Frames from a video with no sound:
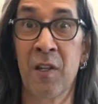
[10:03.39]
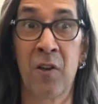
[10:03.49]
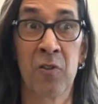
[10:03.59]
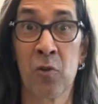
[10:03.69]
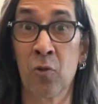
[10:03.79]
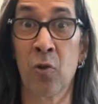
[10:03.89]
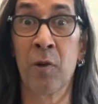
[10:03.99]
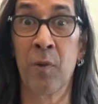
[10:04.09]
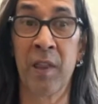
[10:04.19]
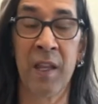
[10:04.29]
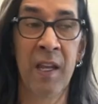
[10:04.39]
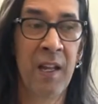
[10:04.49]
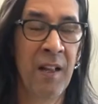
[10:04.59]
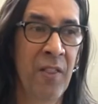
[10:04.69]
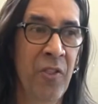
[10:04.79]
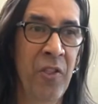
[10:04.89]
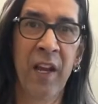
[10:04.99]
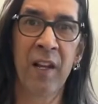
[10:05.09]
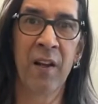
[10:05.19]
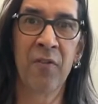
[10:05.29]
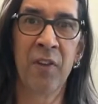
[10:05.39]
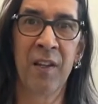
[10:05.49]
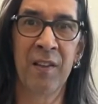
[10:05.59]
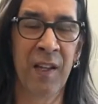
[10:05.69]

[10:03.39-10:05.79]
and also toured with, they loved it.